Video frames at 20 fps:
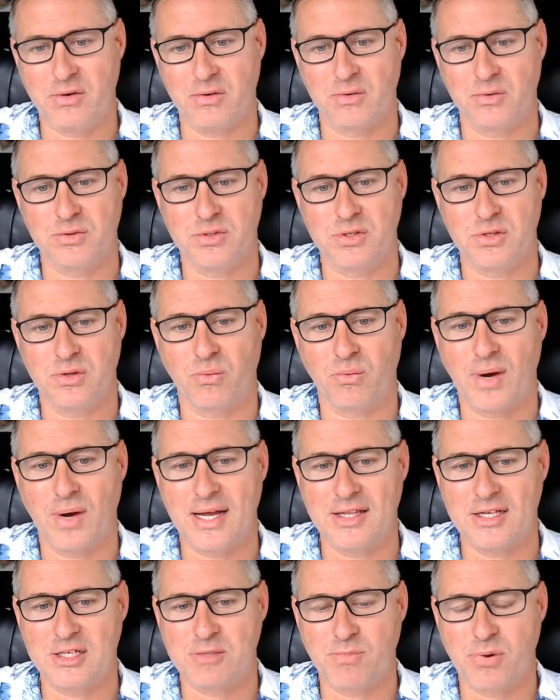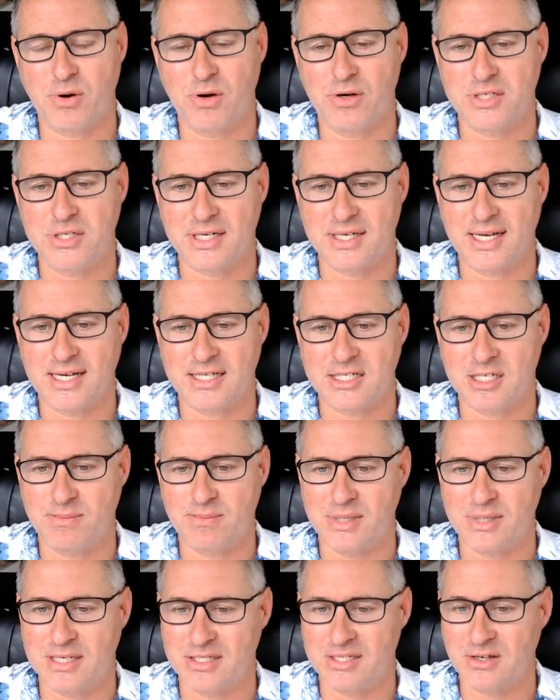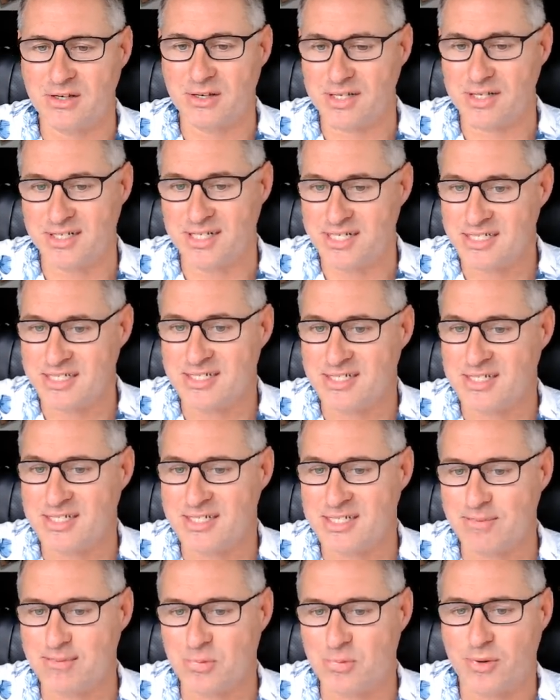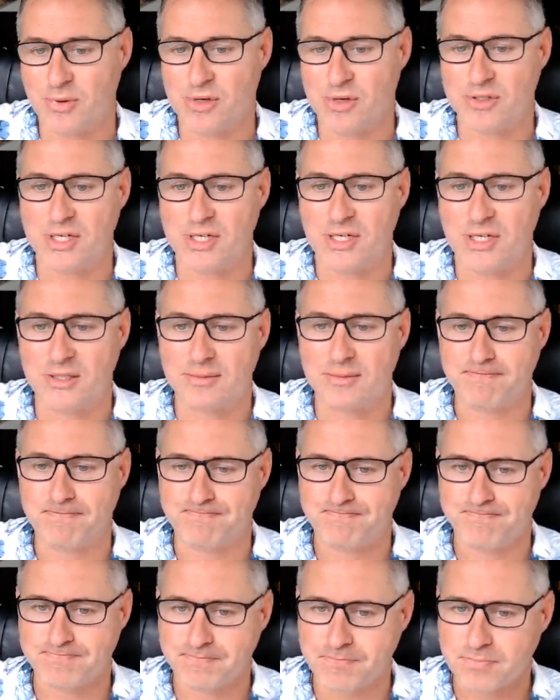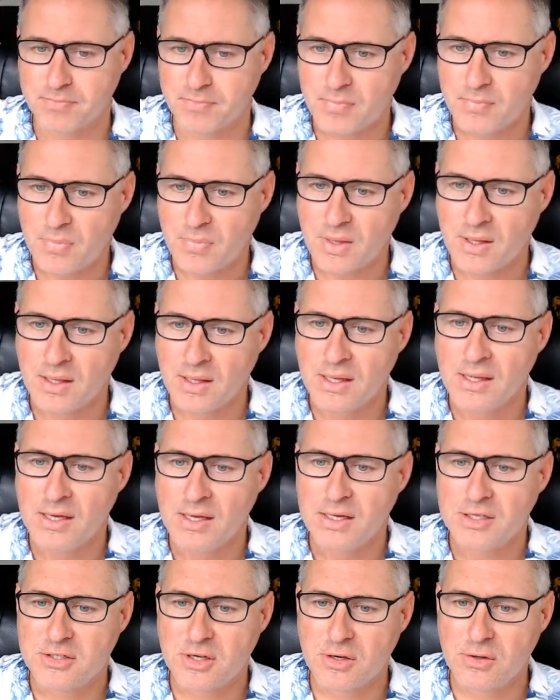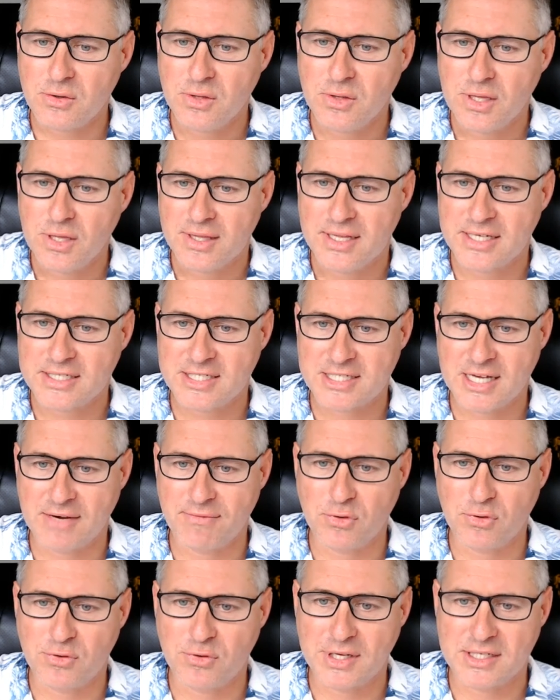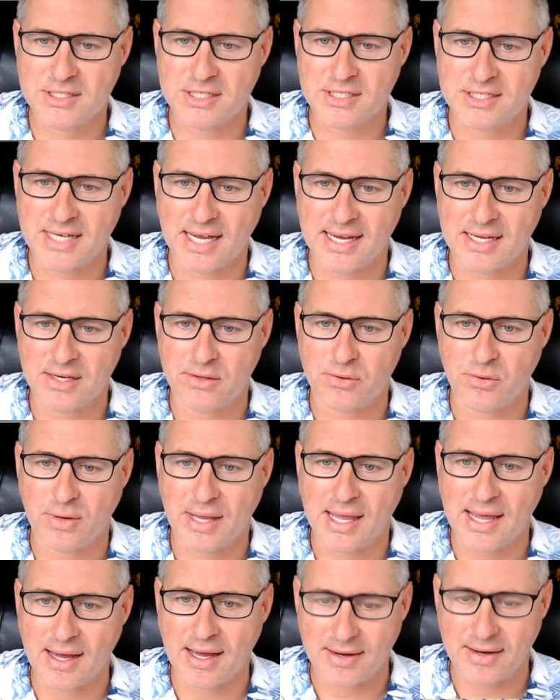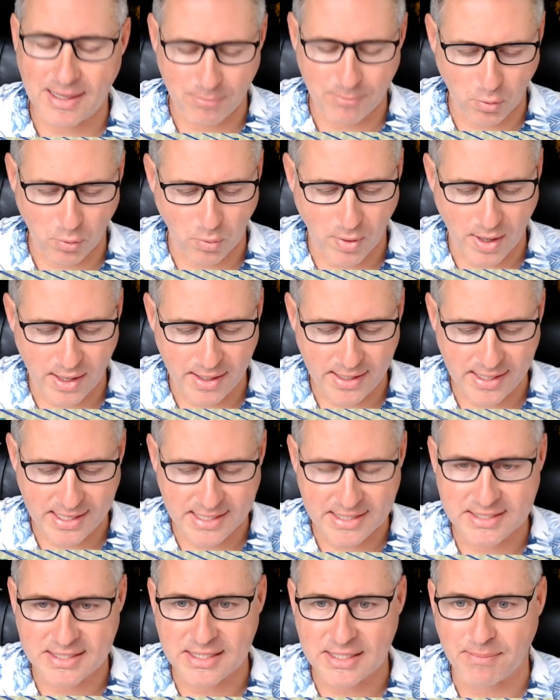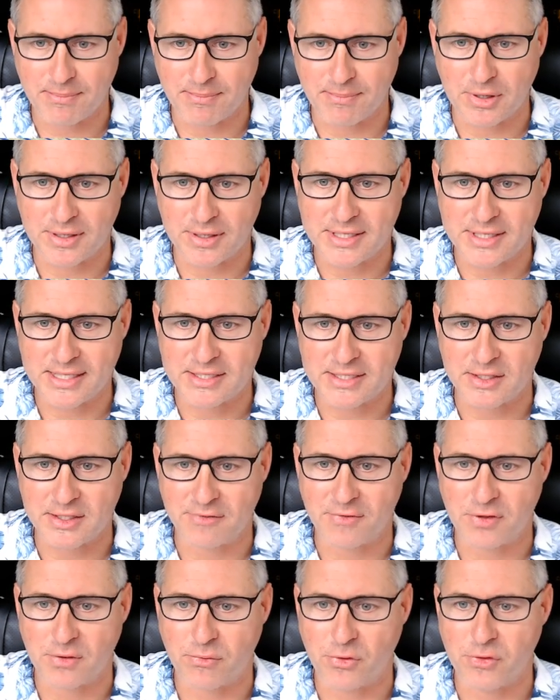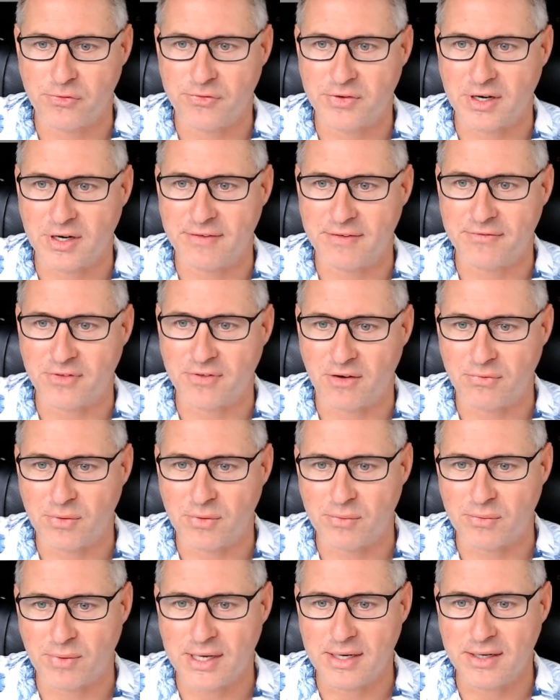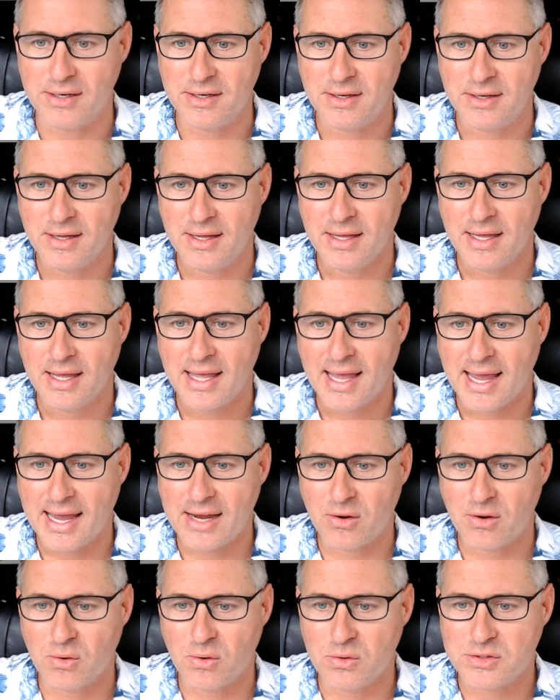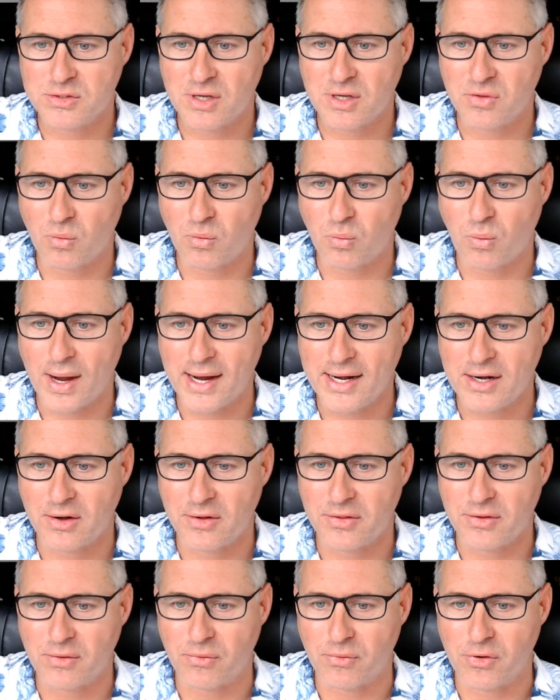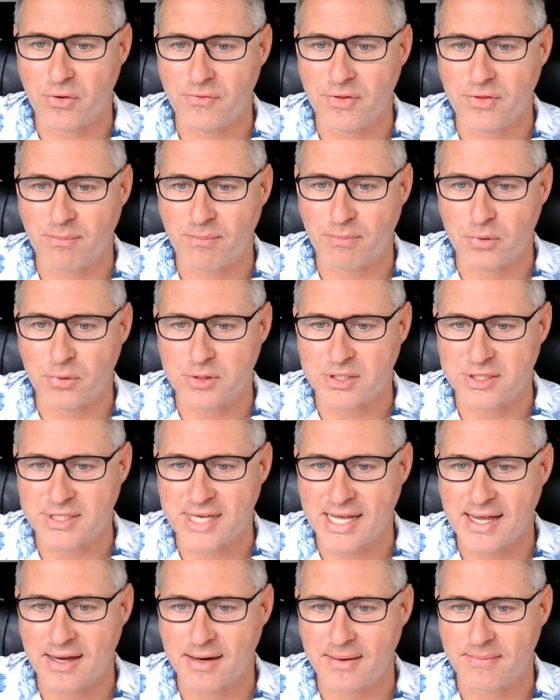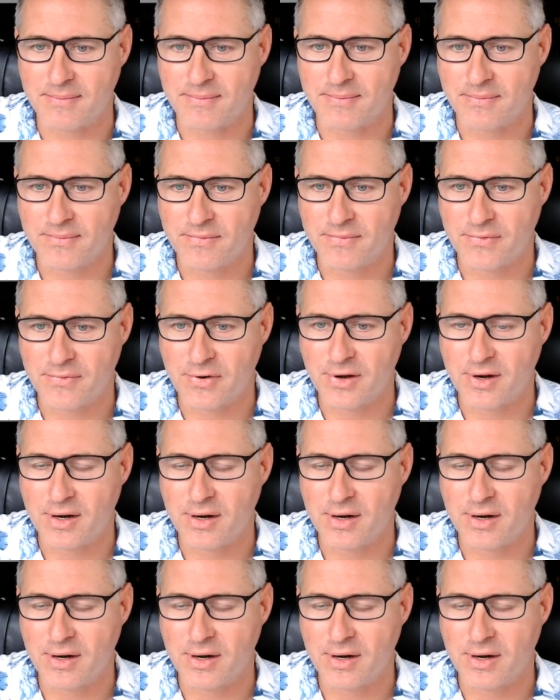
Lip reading: to the way this project has to be designed, and this is a simple project. So there's several things to take into account. Number one is the ability for the roof to lift off with wind, and also the weight on the roof that pushes down, right?